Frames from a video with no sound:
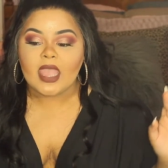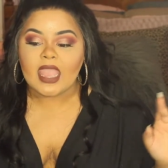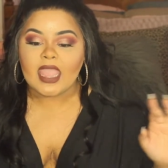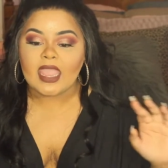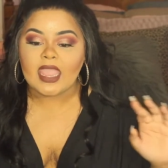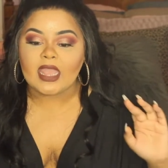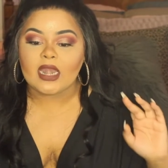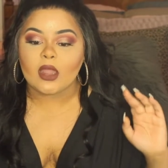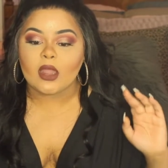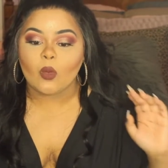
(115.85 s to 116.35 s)

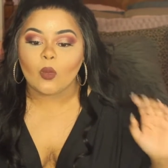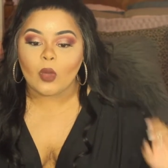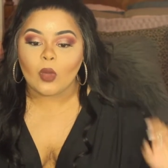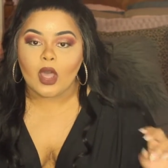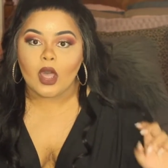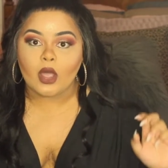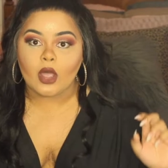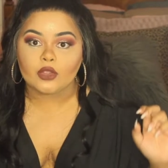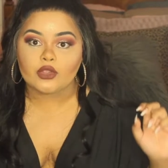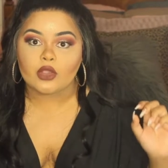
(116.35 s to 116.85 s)
And
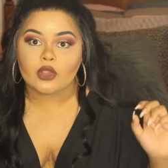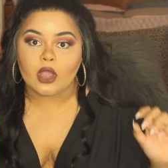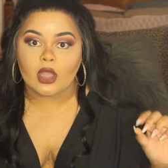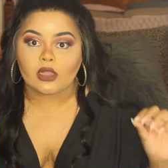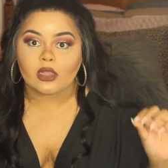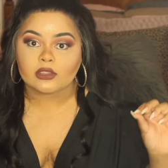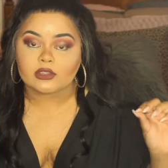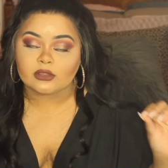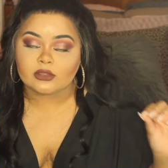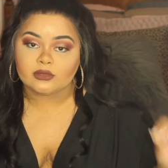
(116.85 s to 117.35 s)
while you're
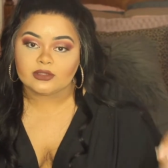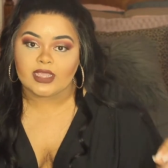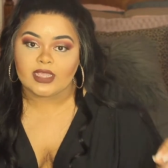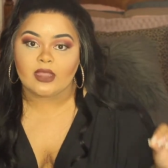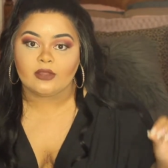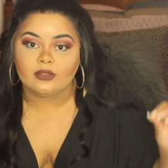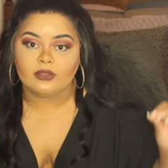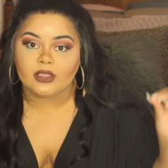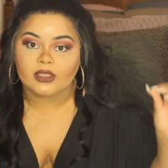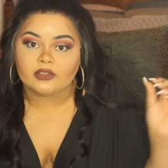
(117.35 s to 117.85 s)
also
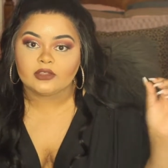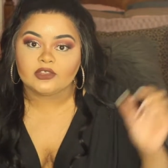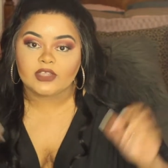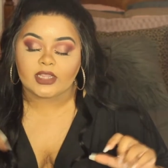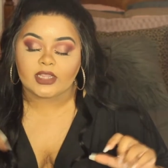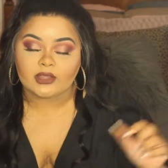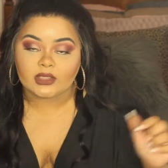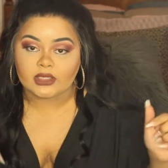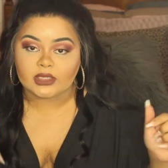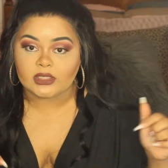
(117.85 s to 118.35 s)
down there,
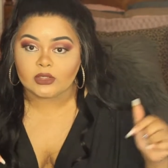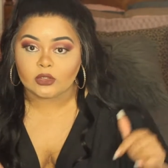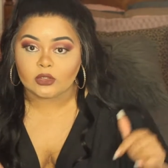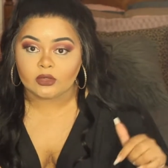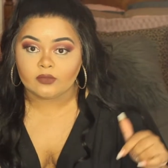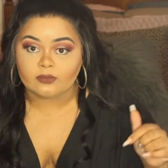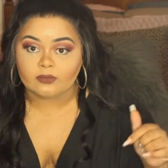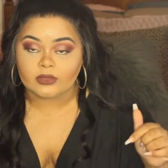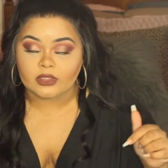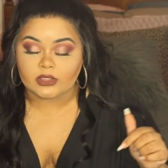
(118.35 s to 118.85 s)
check the
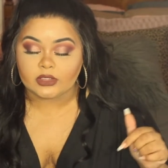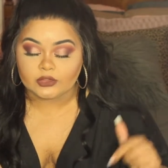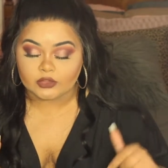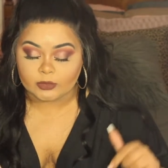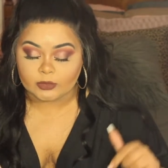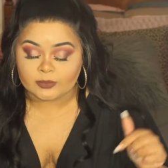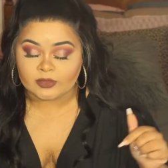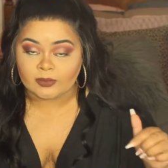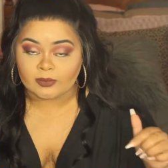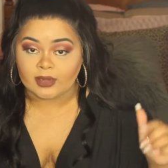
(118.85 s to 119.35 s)

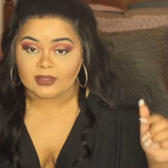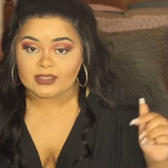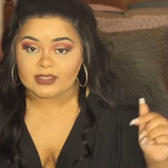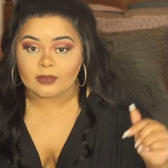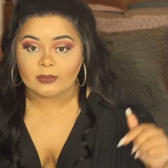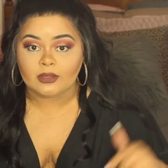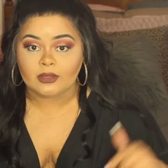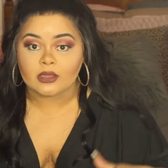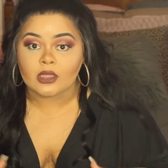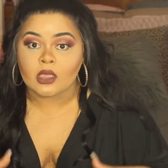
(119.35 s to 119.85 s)
description bar
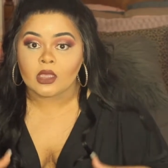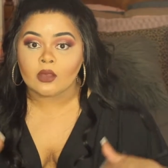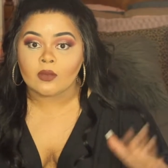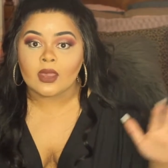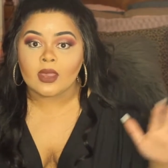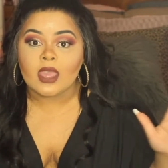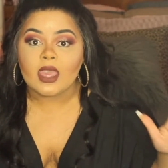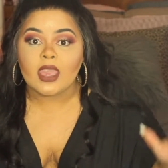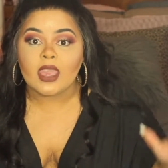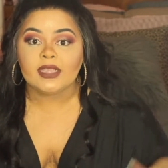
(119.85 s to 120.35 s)
down
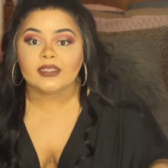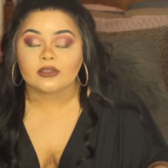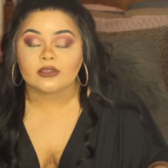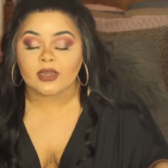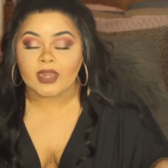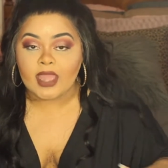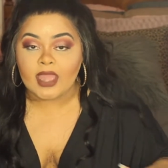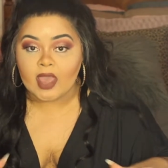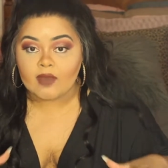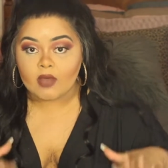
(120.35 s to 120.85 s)
below. It's
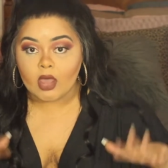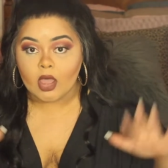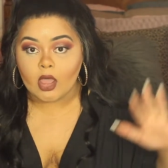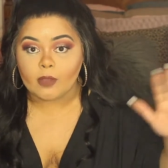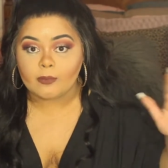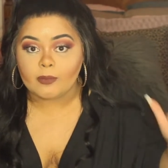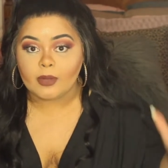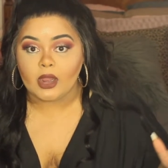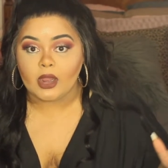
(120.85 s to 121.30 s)
going to have all